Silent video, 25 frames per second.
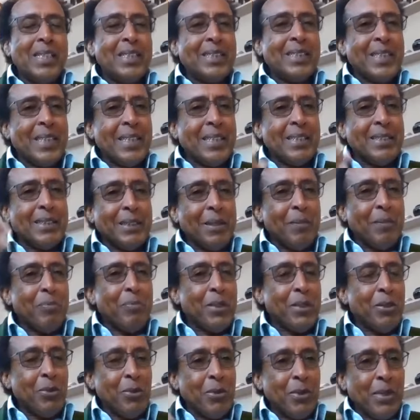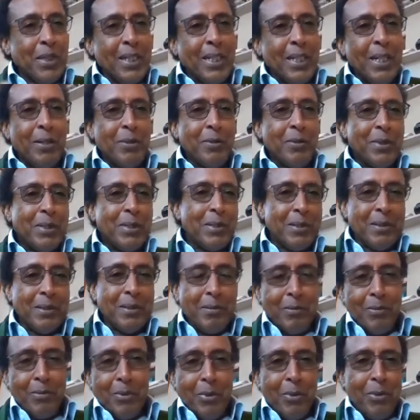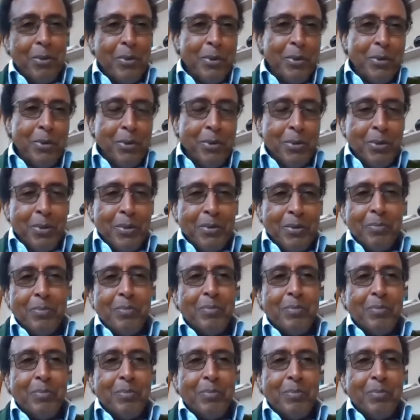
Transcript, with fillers: Is that something you encounter with all your